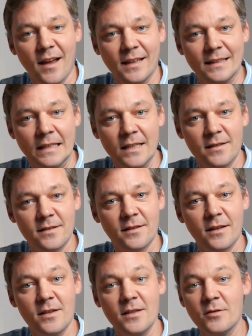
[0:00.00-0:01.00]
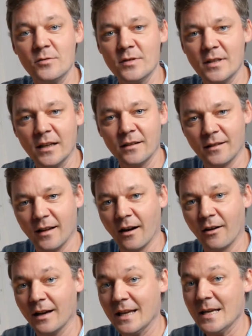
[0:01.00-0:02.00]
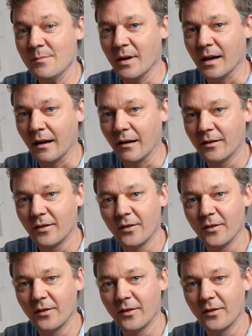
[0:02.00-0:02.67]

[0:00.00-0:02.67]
like these using their emails.